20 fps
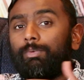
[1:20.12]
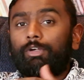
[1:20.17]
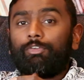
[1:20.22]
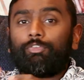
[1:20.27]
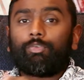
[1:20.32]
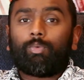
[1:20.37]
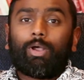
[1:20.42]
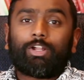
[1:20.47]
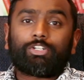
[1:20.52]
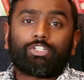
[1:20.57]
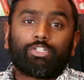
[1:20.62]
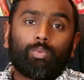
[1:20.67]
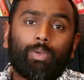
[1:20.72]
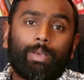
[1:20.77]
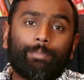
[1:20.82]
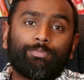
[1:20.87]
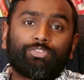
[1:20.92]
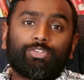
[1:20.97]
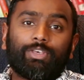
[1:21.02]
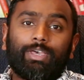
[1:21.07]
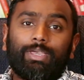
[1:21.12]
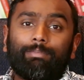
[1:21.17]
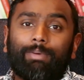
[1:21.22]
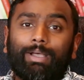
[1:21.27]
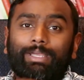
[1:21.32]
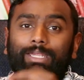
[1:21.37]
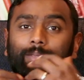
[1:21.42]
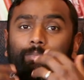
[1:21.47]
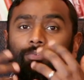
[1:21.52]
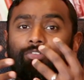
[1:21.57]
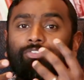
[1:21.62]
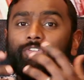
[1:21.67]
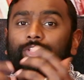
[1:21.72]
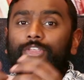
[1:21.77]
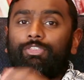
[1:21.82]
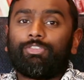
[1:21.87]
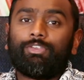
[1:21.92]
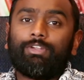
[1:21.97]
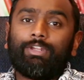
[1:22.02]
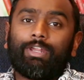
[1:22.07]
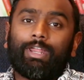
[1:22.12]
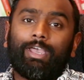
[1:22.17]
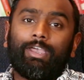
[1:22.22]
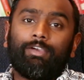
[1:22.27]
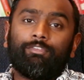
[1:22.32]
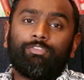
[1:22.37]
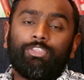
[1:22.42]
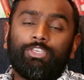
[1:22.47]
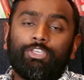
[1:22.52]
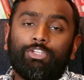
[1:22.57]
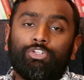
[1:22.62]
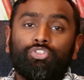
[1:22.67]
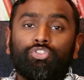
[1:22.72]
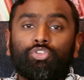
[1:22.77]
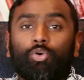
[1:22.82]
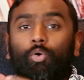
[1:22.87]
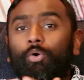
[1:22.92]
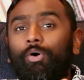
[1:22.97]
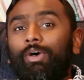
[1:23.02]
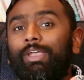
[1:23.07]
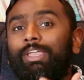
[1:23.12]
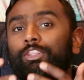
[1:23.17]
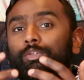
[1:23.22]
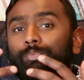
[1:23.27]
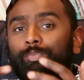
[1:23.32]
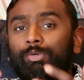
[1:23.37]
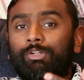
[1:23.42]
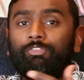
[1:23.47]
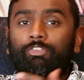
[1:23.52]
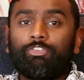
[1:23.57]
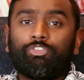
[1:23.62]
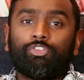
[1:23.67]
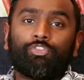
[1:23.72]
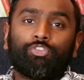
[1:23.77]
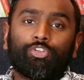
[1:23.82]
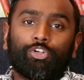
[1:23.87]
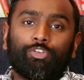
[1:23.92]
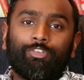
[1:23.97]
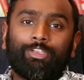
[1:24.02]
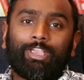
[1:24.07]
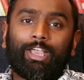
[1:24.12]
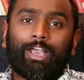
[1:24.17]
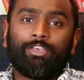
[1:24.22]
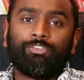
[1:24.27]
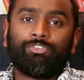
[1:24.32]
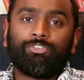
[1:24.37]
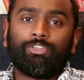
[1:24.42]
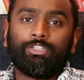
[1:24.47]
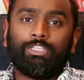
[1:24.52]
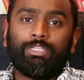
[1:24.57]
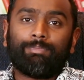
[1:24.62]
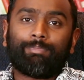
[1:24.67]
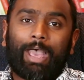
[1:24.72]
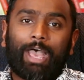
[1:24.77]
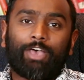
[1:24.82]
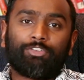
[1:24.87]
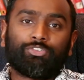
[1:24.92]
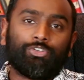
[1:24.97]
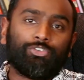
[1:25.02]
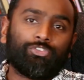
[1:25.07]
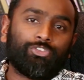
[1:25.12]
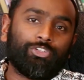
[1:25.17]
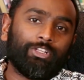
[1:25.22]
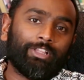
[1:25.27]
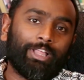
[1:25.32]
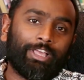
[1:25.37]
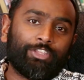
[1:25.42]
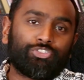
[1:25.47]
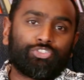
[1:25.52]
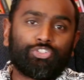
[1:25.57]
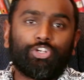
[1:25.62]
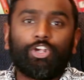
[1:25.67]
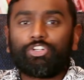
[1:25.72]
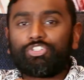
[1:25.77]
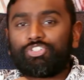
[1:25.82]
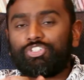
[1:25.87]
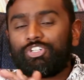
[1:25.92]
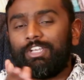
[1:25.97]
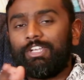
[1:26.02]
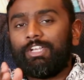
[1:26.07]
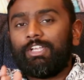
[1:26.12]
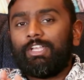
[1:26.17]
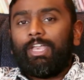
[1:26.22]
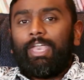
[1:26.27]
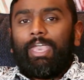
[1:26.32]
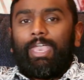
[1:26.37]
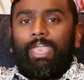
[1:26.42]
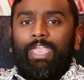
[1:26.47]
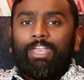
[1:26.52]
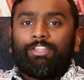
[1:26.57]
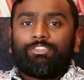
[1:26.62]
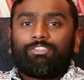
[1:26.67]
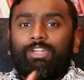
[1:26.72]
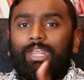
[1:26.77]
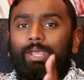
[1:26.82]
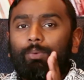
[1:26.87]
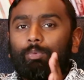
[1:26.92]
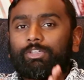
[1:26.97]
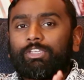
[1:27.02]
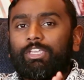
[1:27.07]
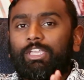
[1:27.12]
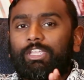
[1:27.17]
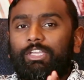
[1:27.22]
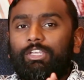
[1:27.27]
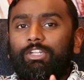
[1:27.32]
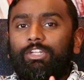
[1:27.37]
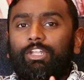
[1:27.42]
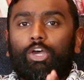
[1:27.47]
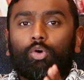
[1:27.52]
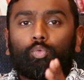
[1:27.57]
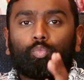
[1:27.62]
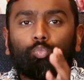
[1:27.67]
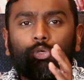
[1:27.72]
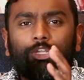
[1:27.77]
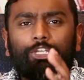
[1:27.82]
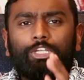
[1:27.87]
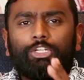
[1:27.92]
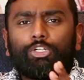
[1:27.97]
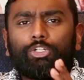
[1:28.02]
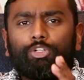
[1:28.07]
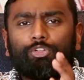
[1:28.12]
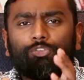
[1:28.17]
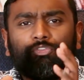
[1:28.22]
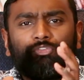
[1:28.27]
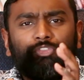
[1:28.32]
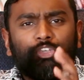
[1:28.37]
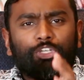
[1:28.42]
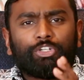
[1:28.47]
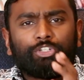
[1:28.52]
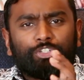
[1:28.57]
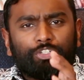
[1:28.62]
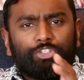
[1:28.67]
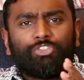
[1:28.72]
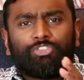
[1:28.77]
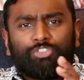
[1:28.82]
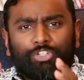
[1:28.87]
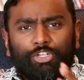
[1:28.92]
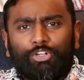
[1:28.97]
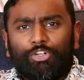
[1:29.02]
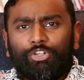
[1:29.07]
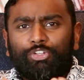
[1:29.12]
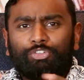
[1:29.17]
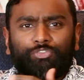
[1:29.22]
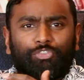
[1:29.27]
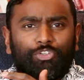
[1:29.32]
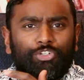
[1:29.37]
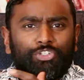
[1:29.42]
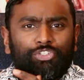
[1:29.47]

or if you're watching the website. My name is Nathan and I have the joy and the privilege of serving as the lead pastor at City Alliance Church. And today we're kicking a real feel good series for